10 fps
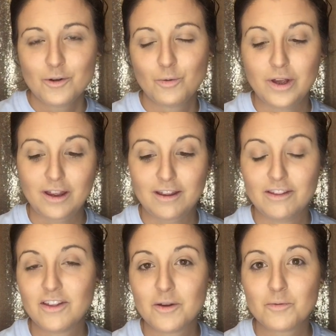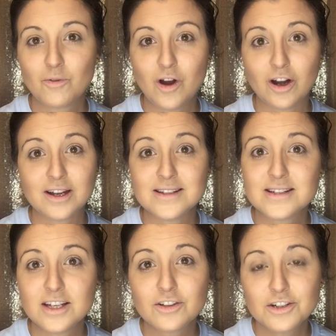with our
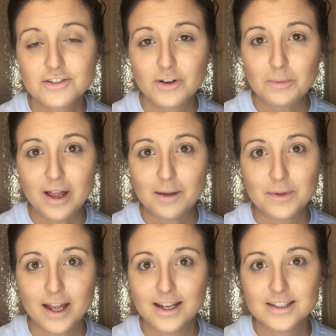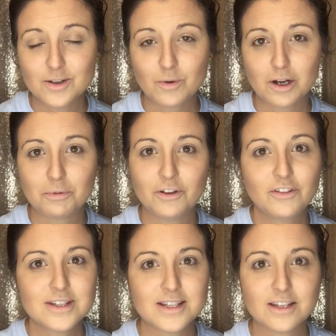concealers from LimeLight, the
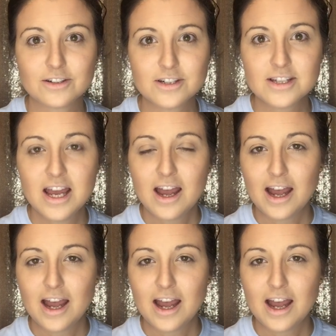waterproof concealers.